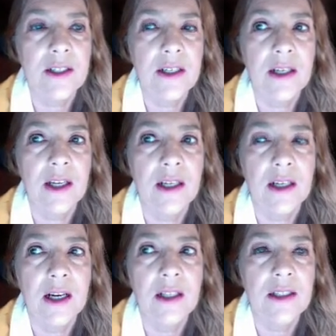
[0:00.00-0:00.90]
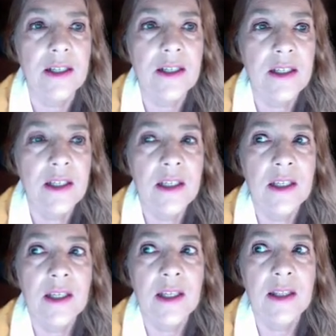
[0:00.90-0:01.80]
and colleagues,
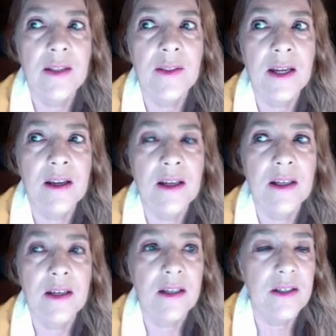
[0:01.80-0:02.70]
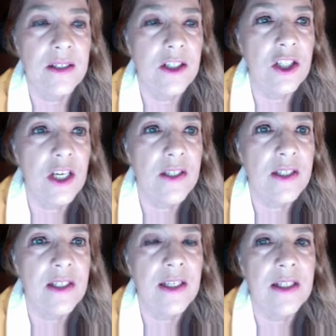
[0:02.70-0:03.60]
they
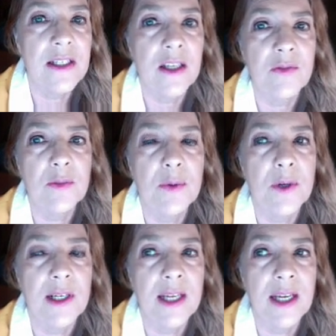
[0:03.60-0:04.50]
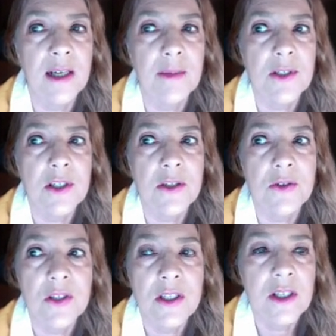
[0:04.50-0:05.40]
suggested that self-reported cannabis
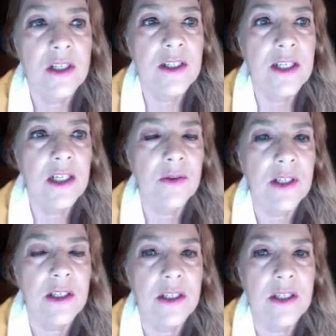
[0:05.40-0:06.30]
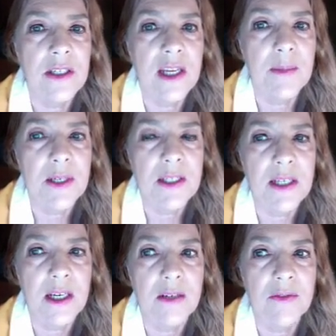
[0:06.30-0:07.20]
use decreased to the same
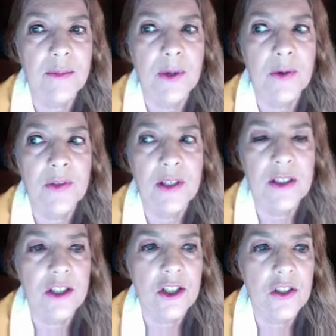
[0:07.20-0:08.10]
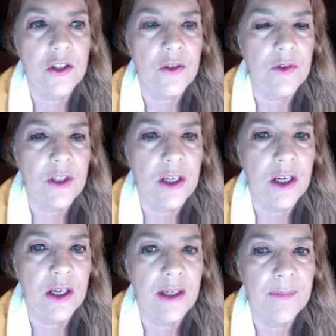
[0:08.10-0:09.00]
extent for both conditions over
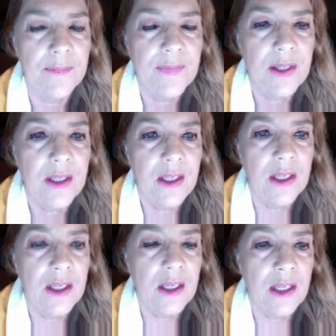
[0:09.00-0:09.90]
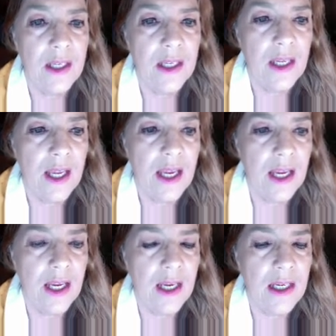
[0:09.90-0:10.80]
time.
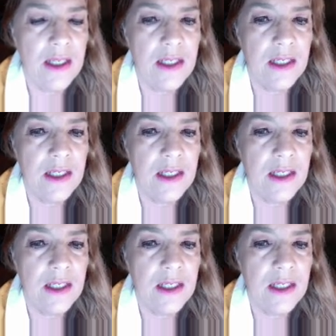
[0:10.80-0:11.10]
And